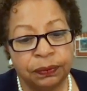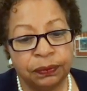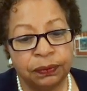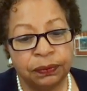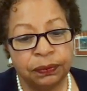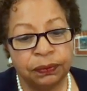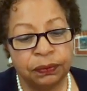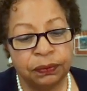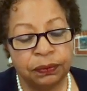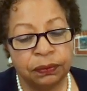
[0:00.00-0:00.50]

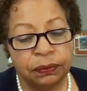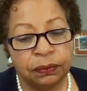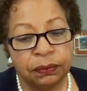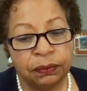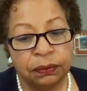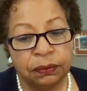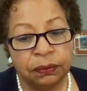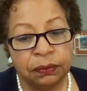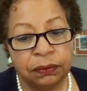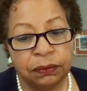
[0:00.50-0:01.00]

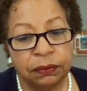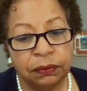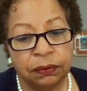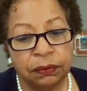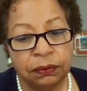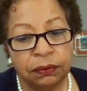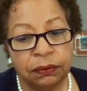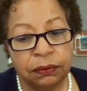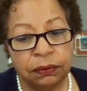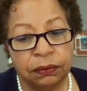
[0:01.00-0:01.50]

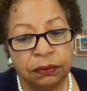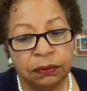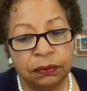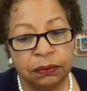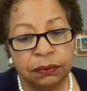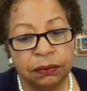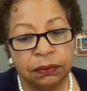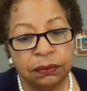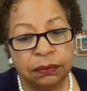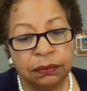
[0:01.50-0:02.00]

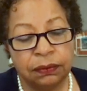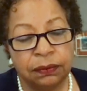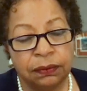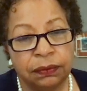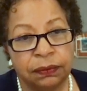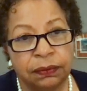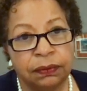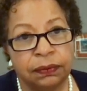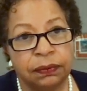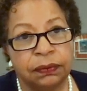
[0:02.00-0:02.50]

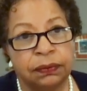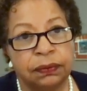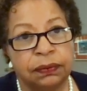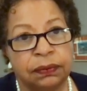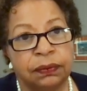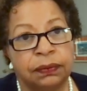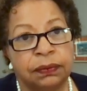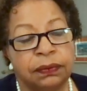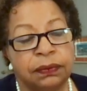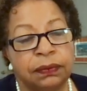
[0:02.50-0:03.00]

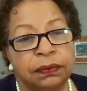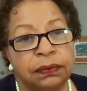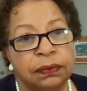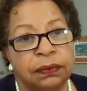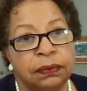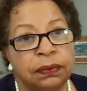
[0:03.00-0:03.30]
(silent)